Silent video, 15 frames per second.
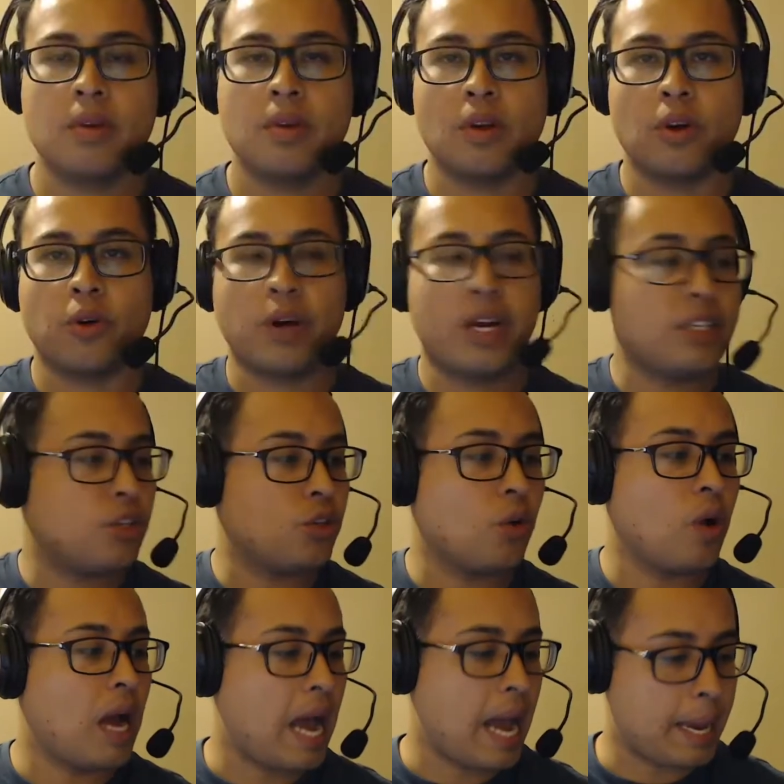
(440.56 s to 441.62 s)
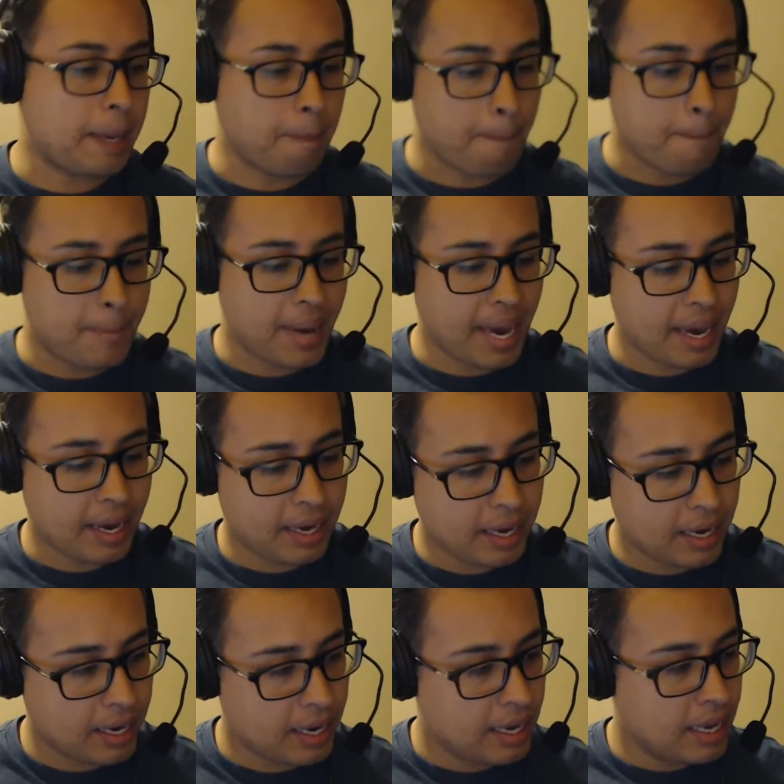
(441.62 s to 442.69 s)
All right, so I'm
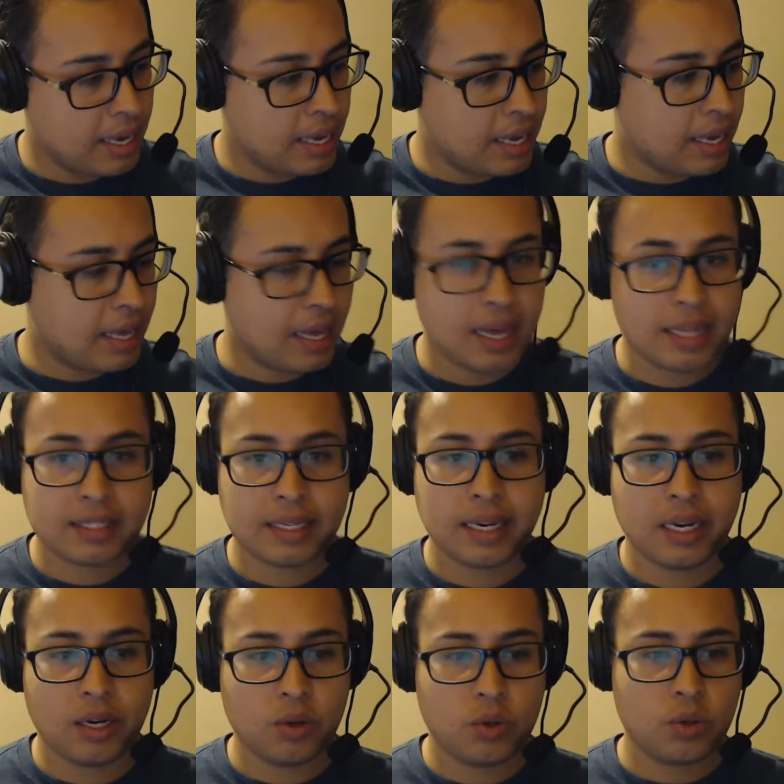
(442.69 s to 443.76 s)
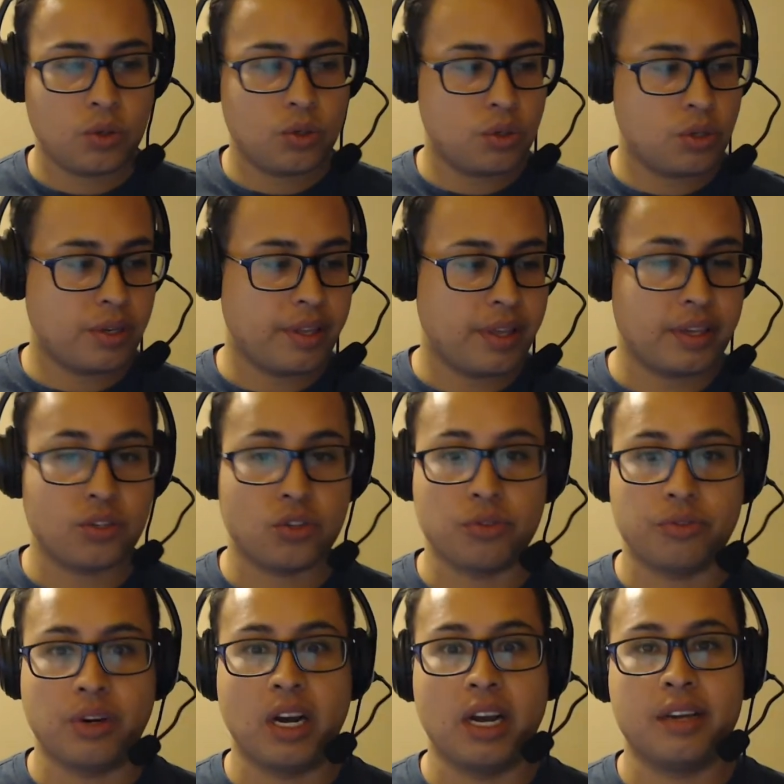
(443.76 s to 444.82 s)
back at the house. I
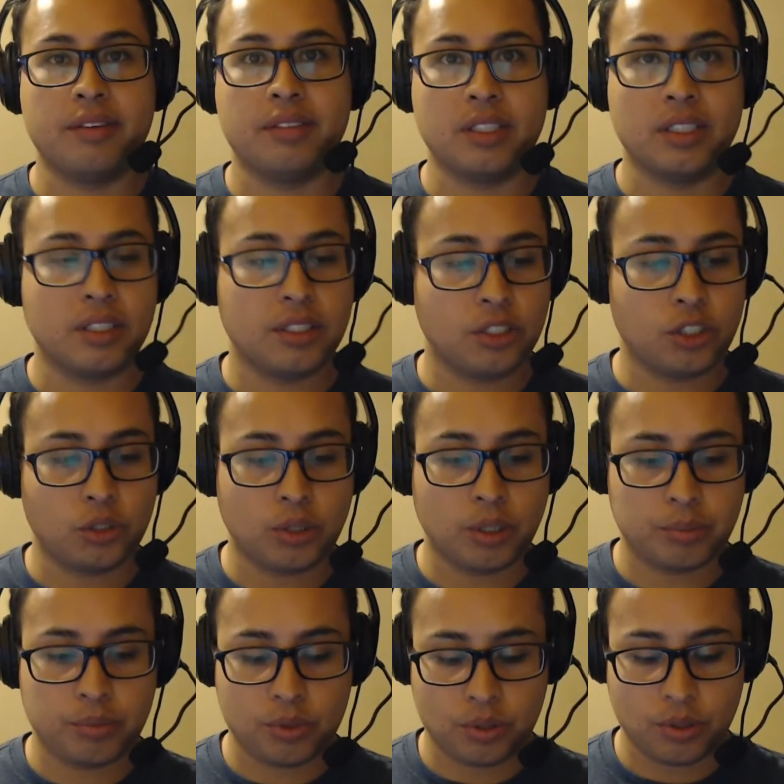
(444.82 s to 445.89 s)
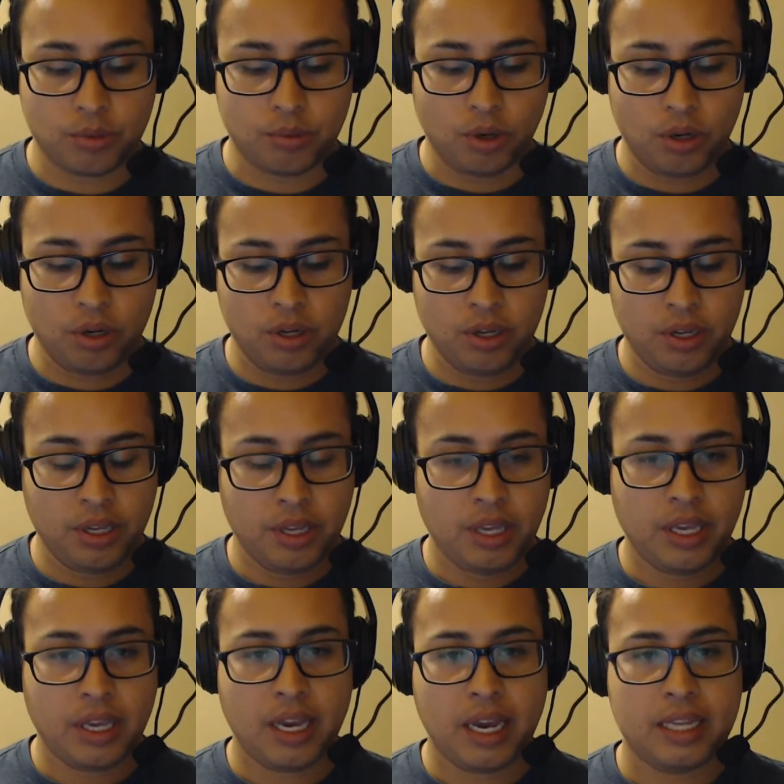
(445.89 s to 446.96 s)
survived another trip to the mall.
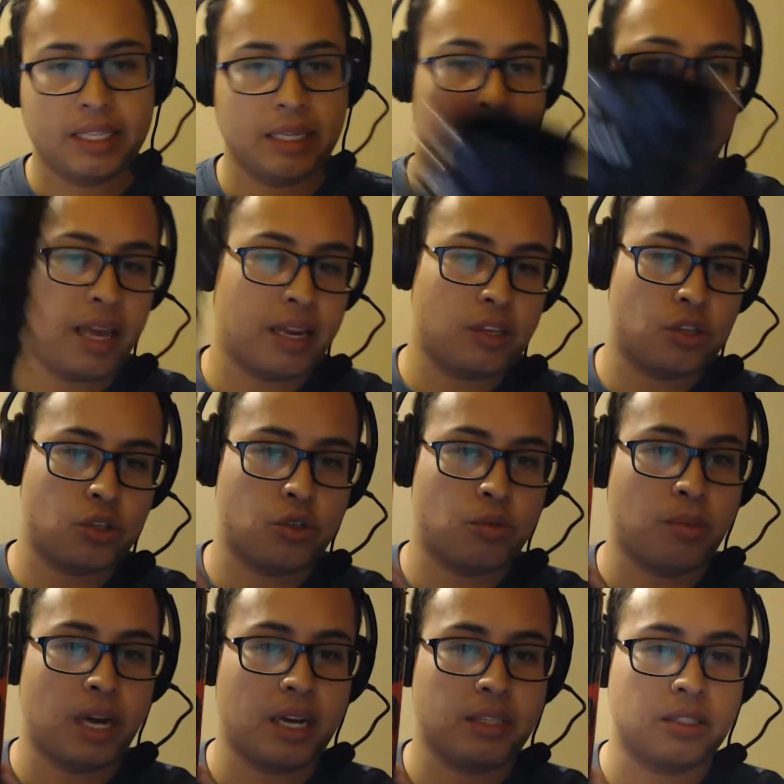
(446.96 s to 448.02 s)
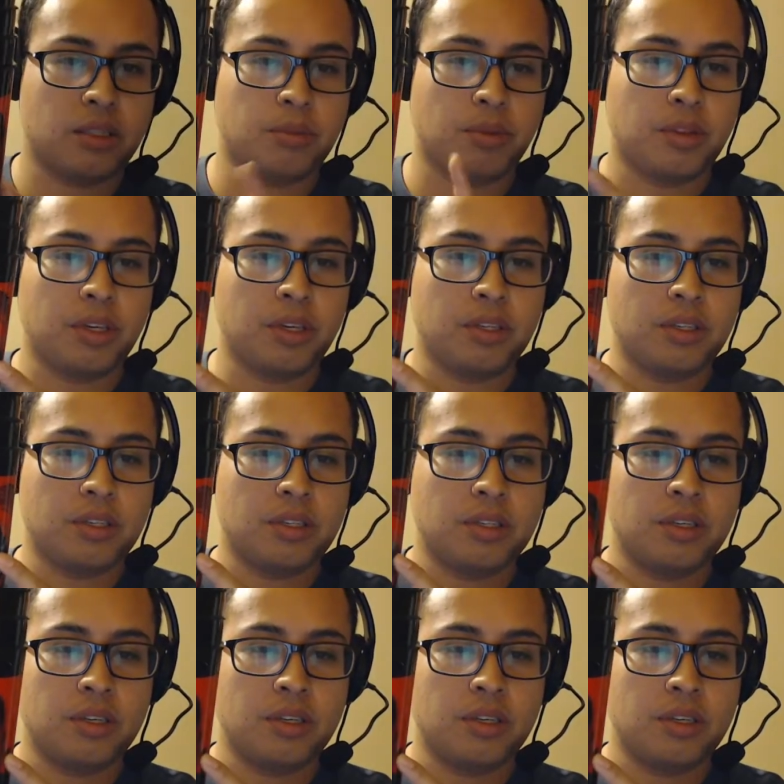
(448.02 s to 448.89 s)
I did manage to buy some of these